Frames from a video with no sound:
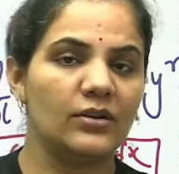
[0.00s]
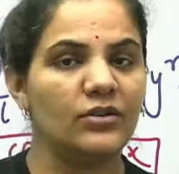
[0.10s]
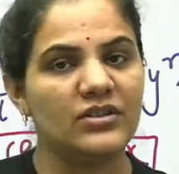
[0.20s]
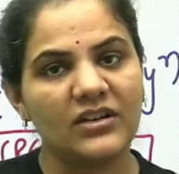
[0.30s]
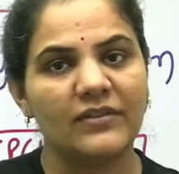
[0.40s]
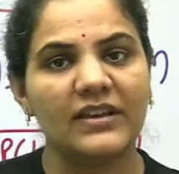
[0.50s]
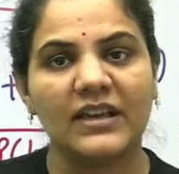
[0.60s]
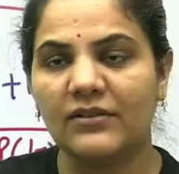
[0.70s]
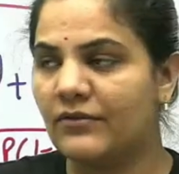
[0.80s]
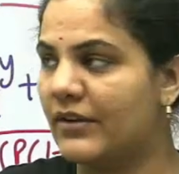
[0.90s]
solution, we
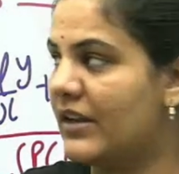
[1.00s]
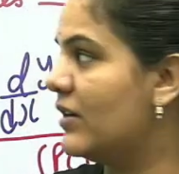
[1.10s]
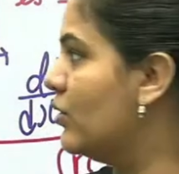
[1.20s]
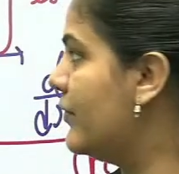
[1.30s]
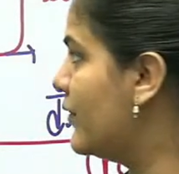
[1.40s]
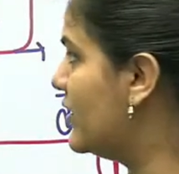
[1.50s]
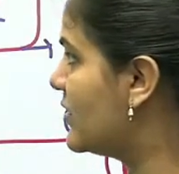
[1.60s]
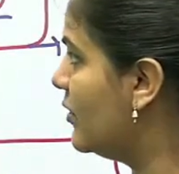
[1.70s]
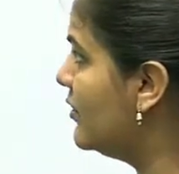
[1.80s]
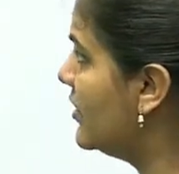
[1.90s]
can go for the
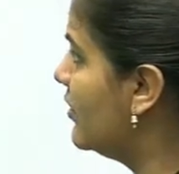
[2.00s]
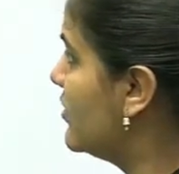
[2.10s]
solution